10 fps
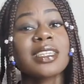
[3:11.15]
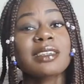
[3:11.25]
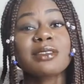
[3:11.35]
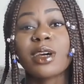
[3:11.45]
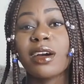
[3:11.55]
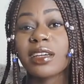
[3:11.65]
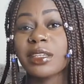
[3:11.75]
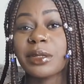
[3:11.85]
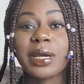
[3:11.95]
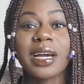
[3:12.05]
enough
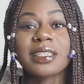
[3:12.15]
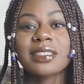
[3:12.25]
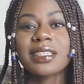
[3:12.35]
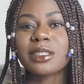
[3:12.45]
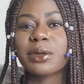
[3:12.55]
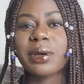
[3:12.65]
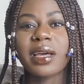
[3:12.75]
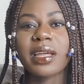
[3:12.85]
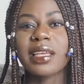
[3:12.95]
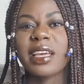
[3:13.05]
talking, you guys. Let's go
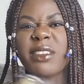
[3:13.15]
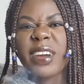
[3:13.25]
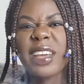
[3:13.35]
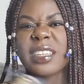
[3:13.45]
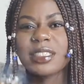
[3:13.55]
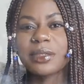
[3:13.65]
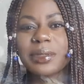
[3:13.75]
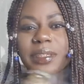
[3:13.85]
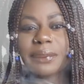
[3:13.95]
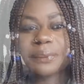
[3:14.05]
ahead and get right into
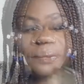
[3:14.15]
it.